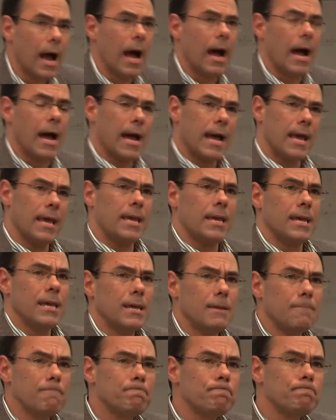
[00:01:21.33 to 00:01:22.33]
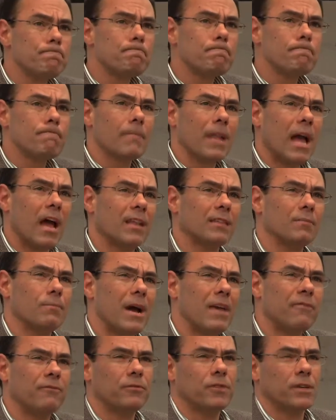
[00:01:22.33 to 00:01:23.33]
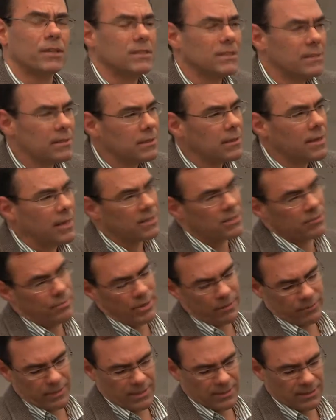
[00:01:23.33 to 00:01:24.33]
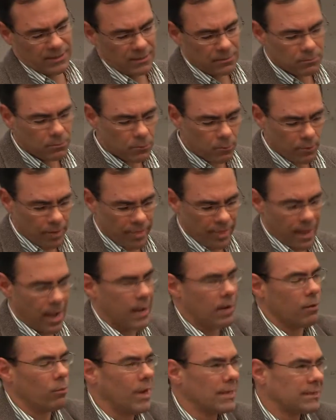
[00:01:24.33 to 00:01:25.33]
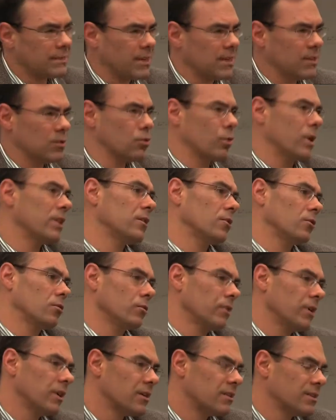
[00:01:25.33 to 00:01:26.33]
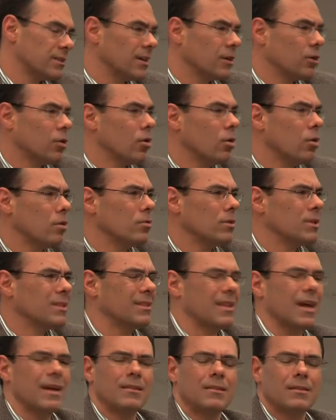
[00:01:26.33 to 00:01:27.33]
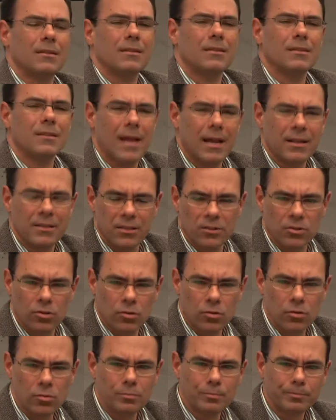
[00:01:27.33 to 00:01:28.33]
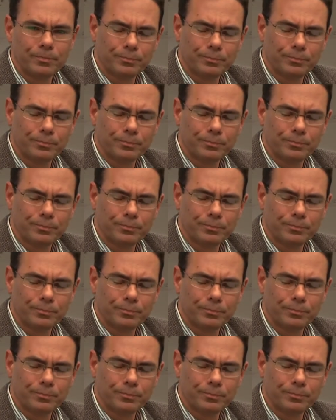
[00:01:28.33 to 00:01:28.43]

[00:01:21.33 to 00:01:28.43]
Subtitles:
I had my first experience with ayahuasca 22 years ago in 1992